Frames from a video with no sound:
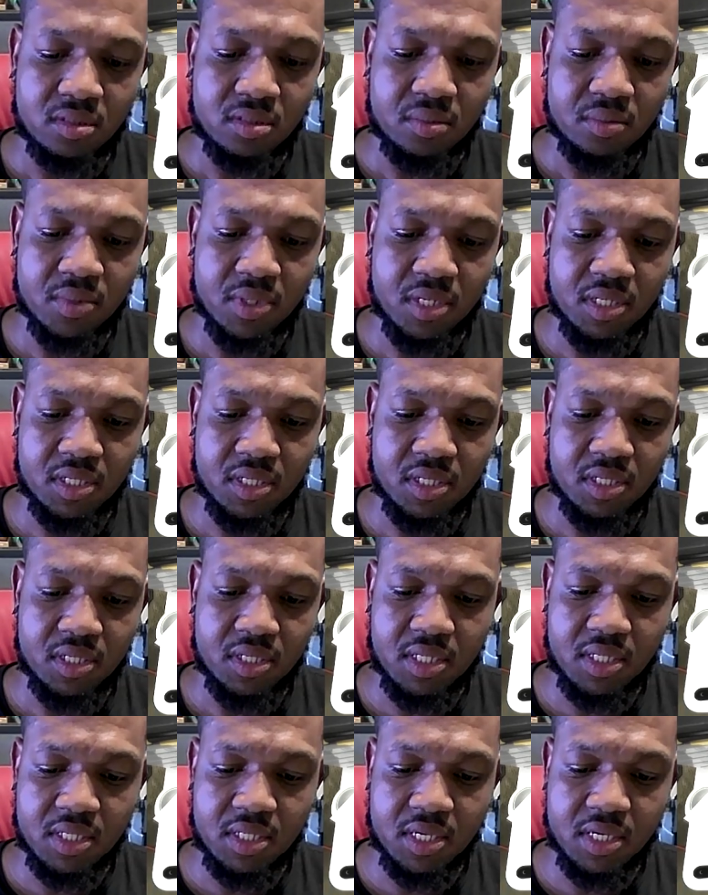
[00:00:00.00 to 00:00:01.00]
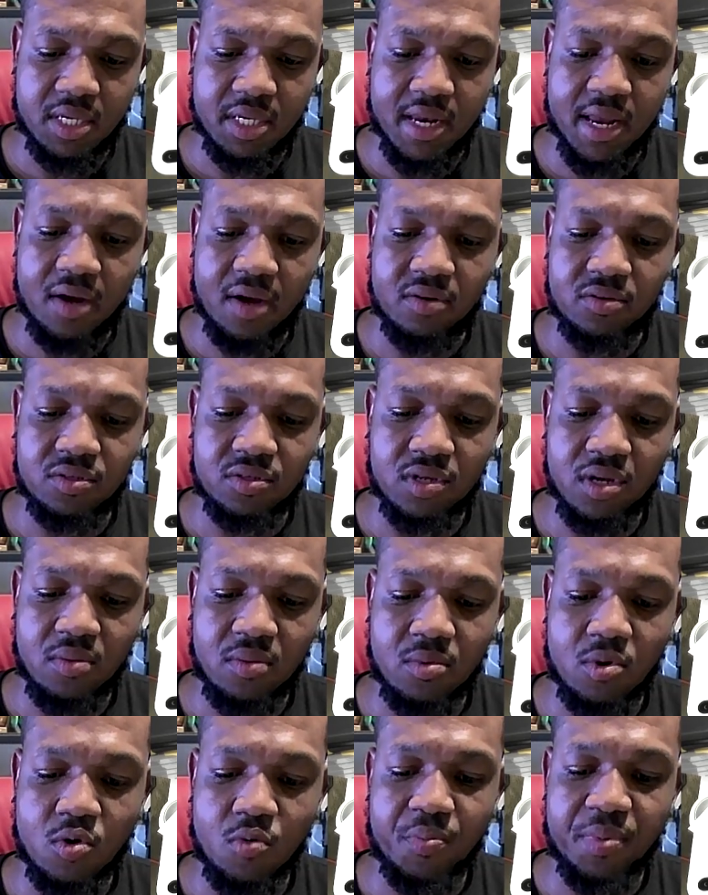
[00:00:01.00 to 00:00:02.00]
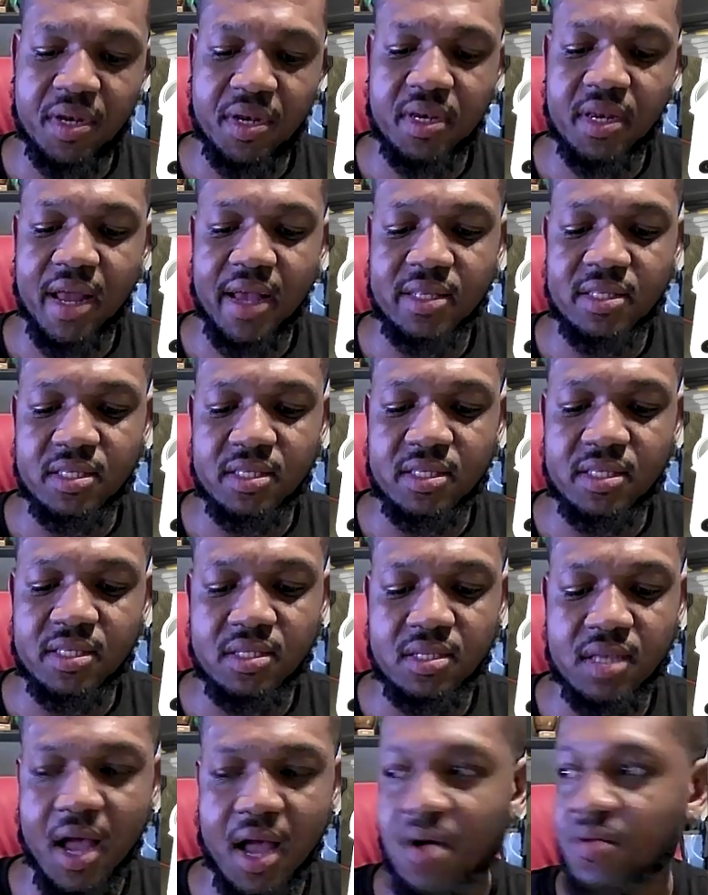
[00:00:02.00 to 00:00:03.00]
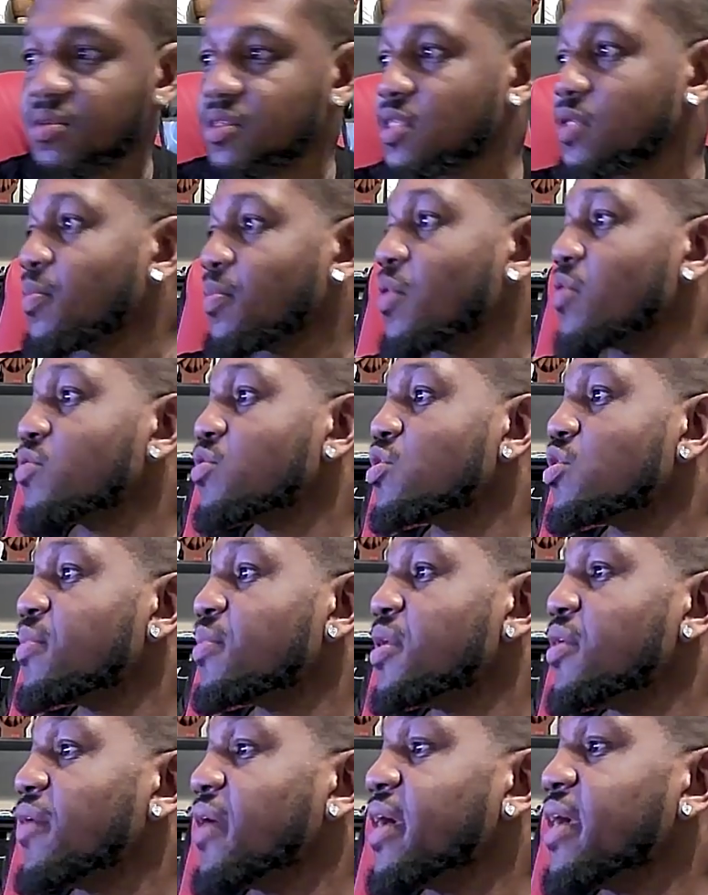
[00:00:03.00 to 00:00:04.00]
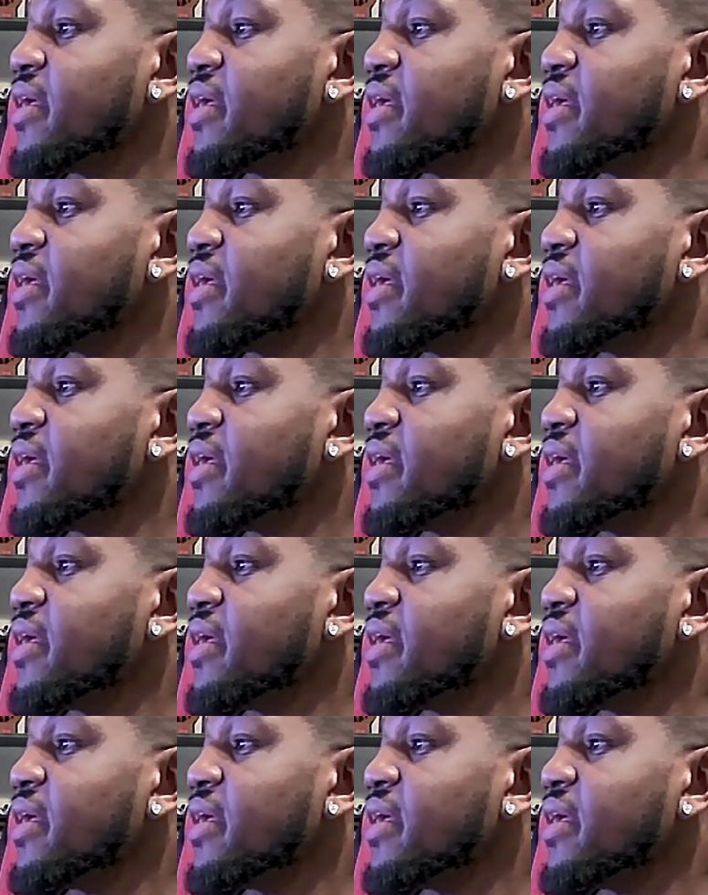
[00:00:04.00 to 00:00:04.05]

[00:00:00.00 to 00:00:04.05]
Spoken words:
This thing is sticking out, so I'm hoping that's how it's supposed to be, right?